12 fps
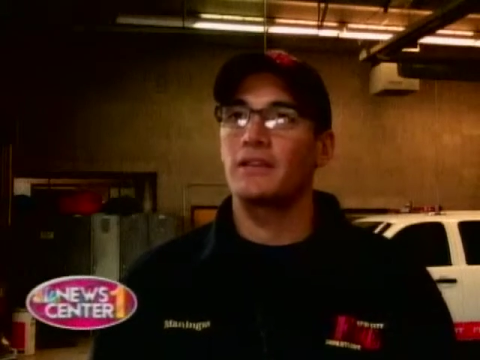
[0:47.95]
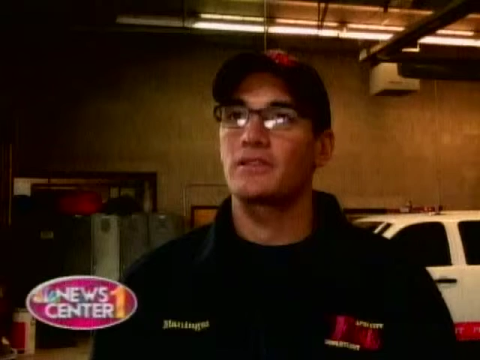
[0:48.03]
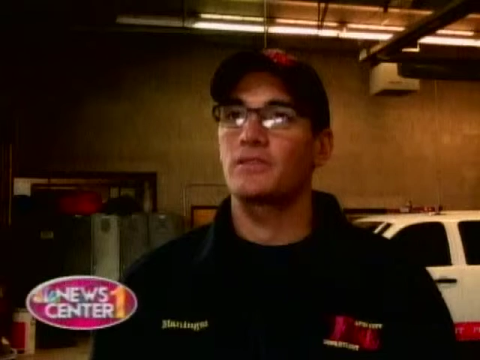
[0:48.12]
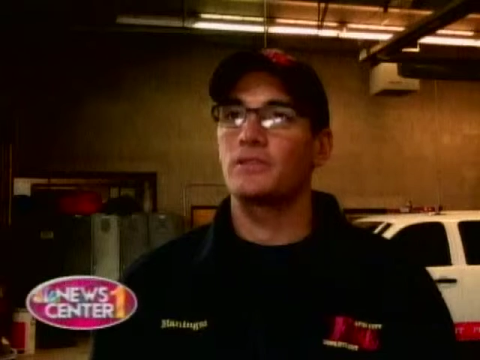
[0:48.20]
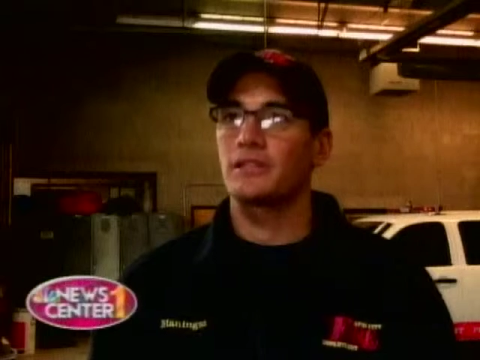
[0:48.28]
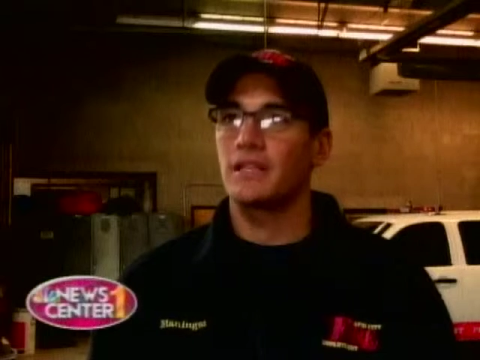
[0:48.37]

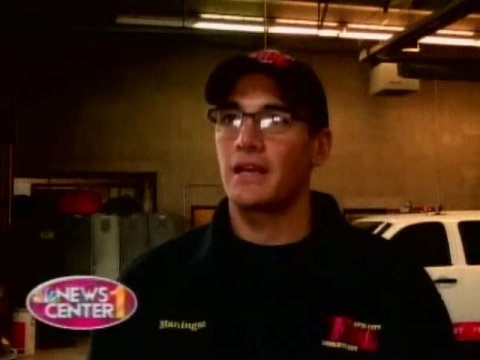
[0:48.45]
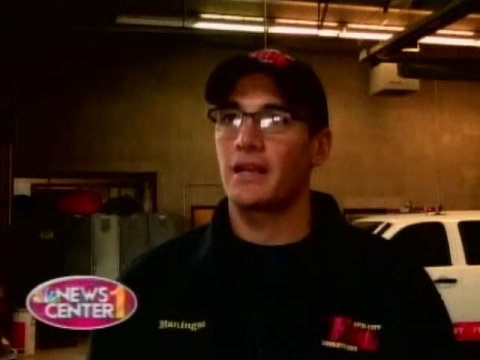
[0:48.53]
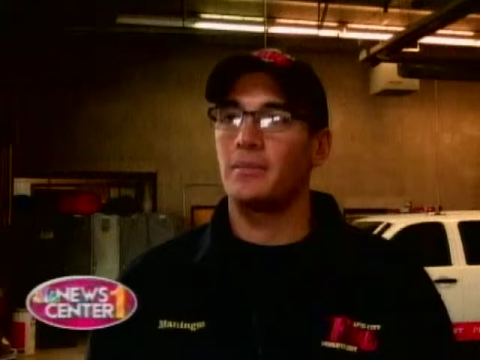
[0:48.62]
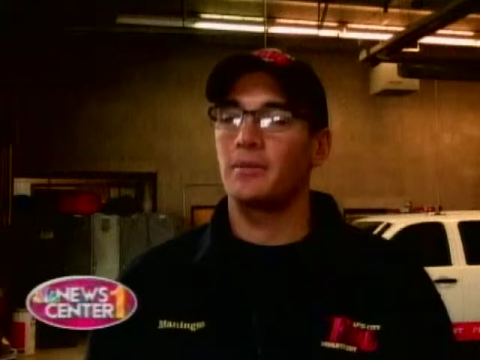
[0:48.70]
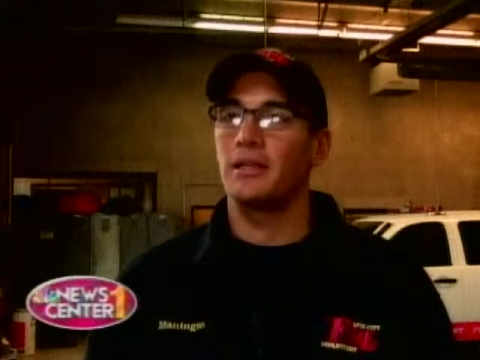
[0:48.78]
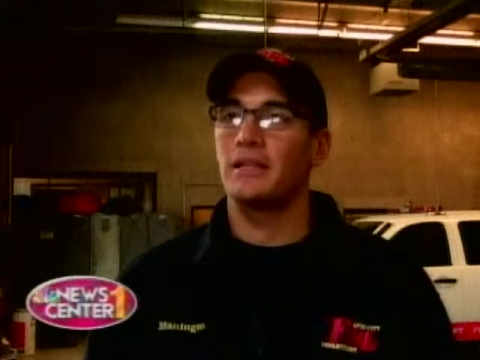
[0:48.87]
so just that
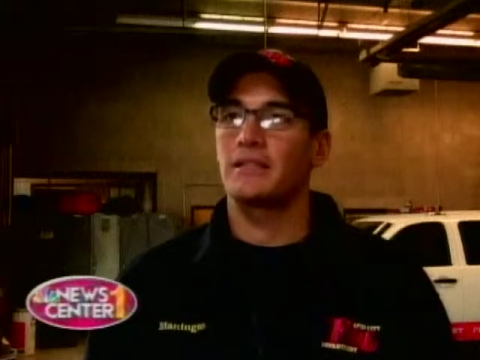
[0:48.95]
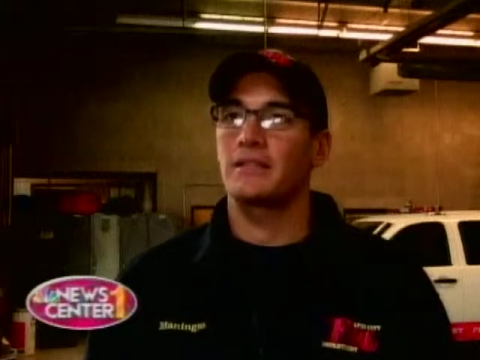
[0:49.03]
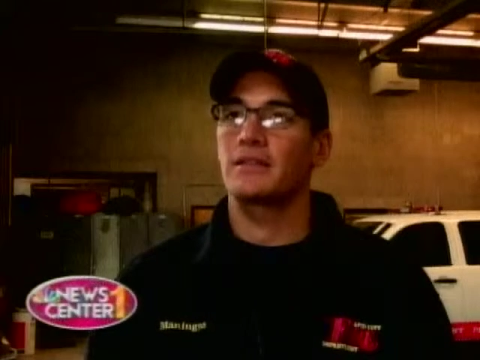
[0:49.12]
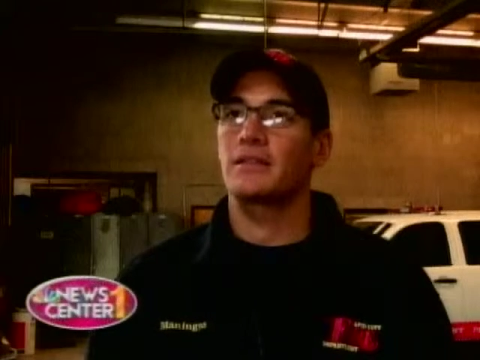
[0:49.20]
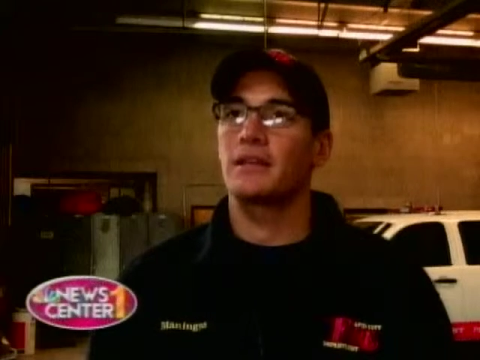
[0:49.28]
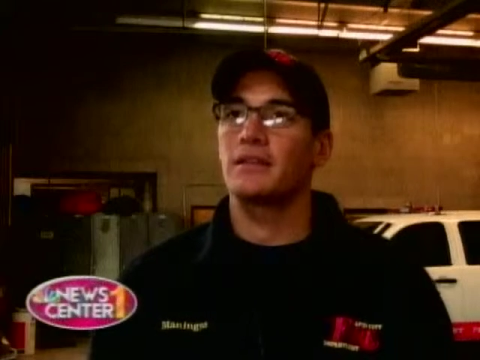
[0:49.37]
couple days,
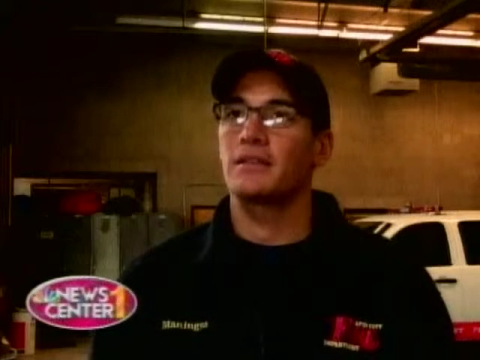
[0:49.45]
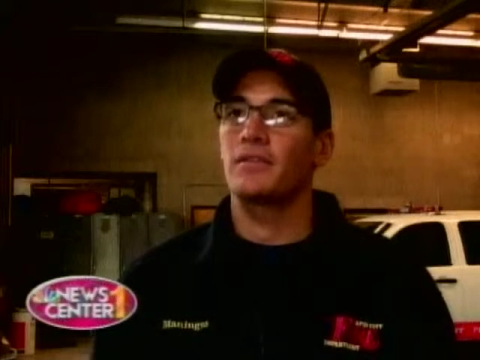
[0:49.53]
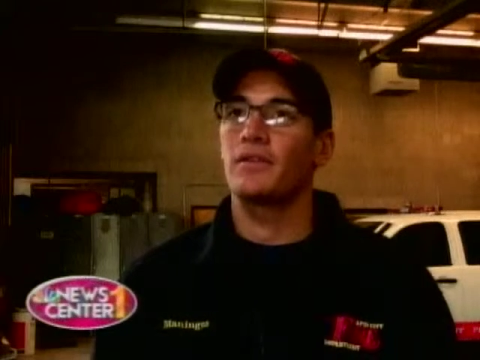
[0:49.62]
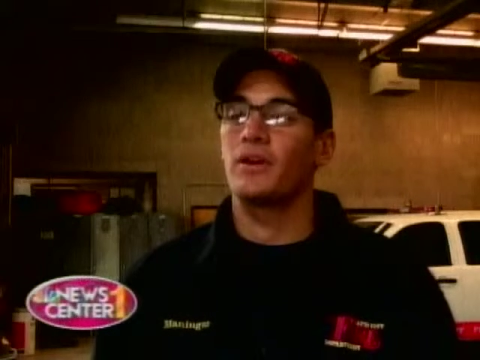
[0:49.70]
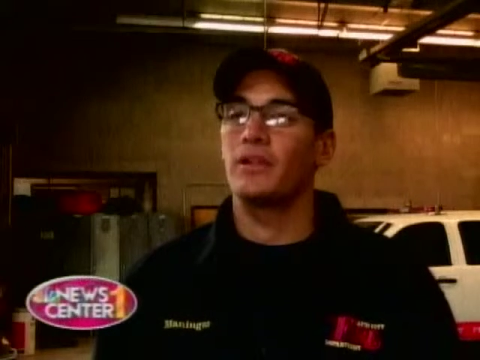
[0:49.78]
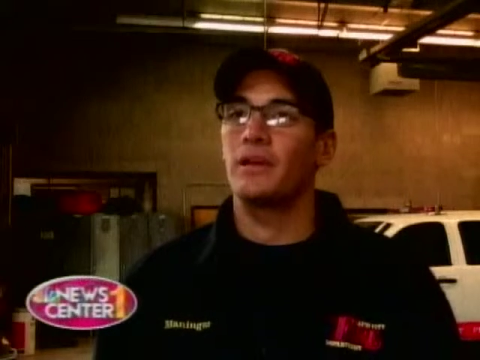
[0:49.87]
that's
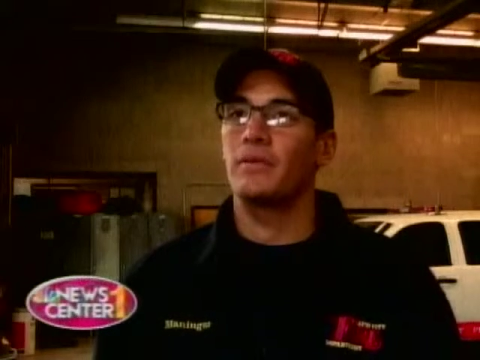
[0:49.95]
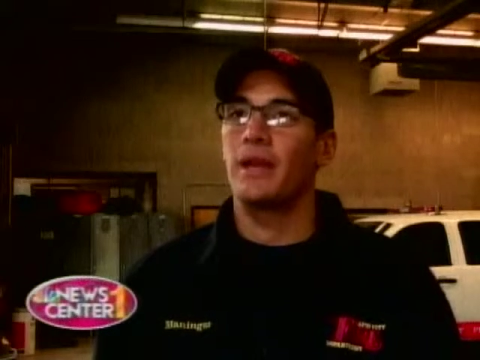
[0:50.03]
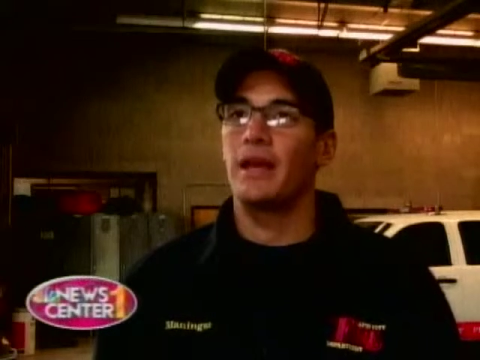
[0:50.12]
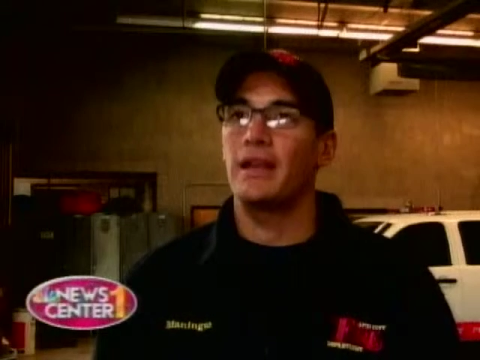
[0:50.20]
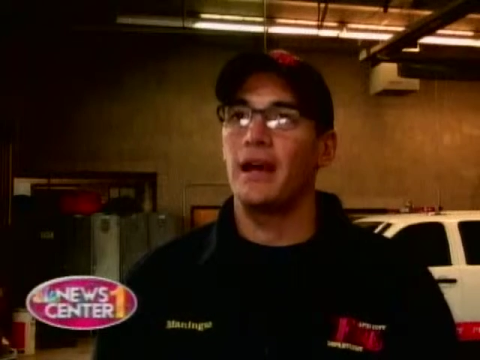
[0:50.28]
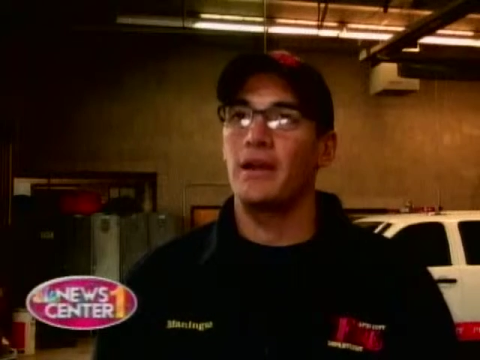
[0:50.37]
Thanksgiving holiday, we
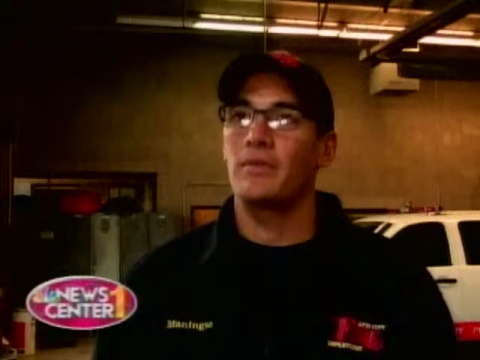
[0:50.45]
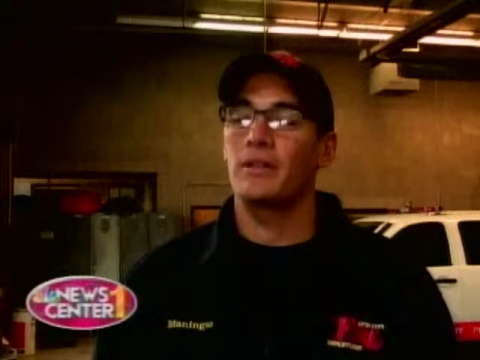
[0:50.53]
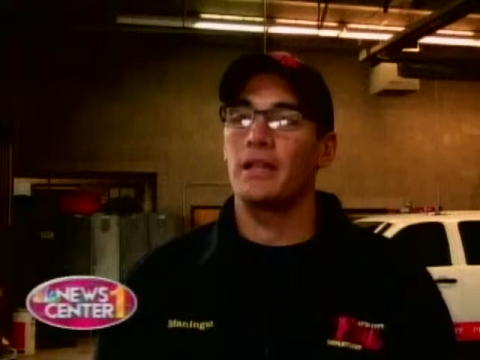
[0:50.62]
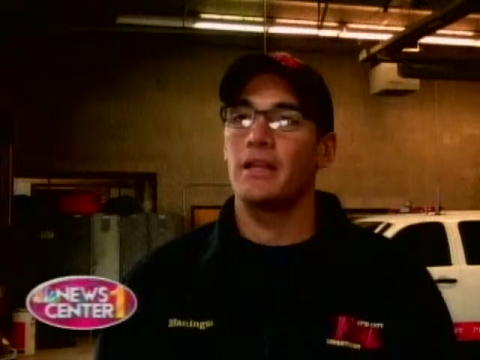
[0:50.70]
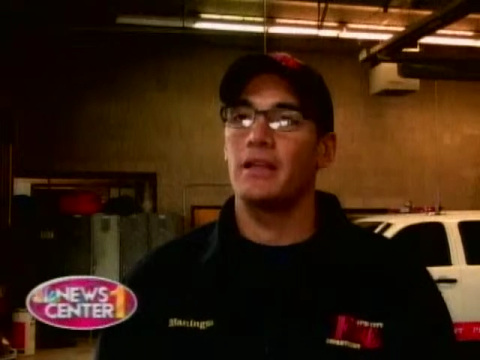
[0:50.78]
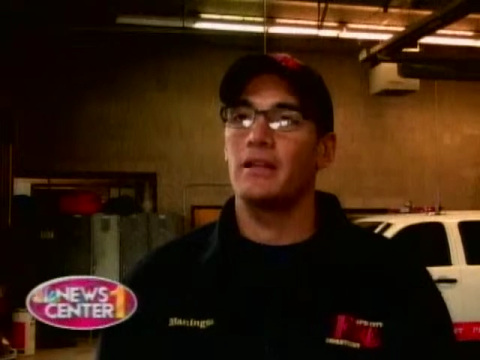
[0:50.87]
had nine
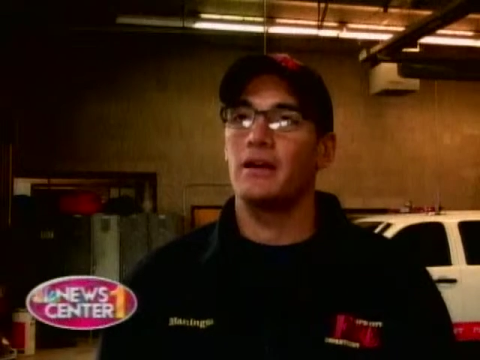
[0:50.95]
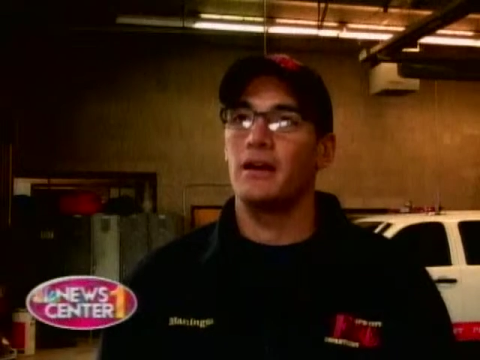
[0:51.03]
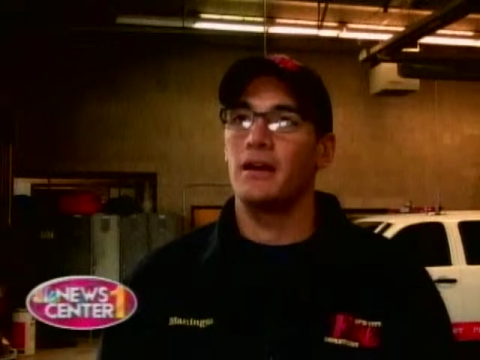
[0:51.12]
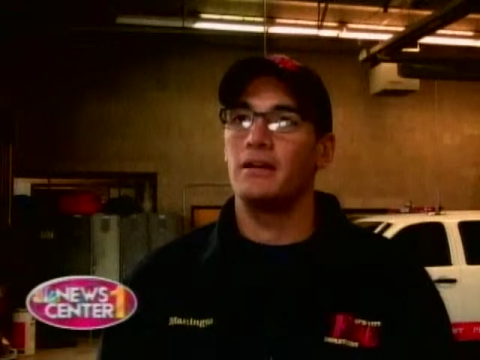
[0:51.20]
related uh,